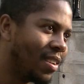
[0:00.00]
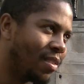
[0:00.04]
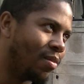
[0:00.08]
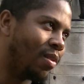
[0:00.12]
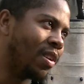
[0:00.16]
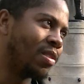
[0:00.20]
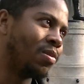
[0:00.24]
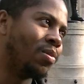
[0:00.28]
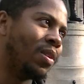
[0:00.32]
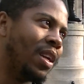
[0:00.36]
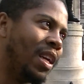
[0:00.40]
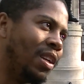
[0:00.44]

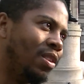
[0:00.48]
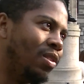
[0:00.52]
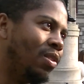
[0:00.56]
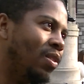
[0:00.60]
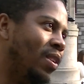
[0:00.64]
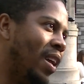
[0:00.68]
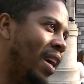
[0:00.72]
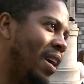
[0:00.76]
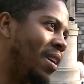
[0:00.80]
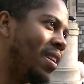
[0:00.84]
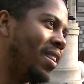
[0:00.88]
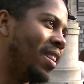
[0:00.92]
what's what they do?
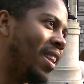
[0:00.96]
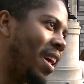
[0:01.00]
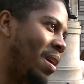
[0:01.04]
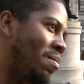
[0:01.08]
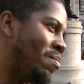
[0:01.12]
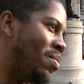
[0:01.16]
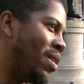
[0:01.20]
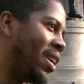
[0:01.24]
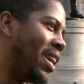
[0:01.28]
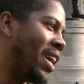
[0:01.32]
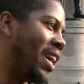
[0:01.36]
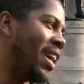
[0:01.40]
They
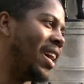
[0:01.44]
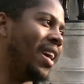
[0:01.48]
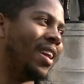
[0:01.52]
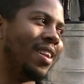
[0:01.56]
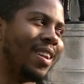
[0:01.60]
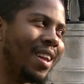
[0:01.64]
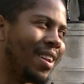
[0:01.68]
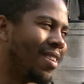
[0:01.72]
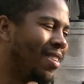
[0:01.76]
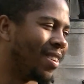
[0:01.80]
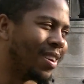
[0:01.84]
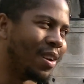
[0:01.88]
bring it in.
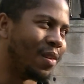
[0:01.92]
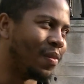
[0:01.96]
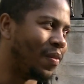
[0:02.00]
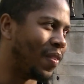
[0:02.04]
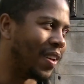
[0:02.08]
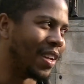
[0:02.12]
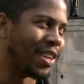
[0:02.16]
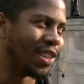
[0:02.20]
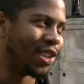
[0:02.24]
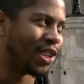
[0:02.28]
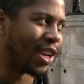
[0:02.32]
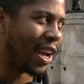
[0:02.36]
They're not gonna
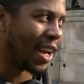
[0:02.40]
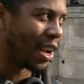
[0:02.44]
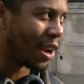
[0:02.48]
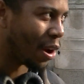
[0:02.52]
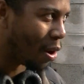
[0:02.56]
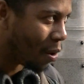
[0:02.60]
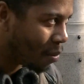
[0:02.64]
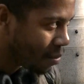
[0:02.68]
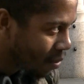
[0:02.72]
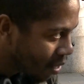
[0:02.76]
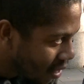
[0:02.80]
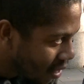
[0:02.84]
finish Jade Helm.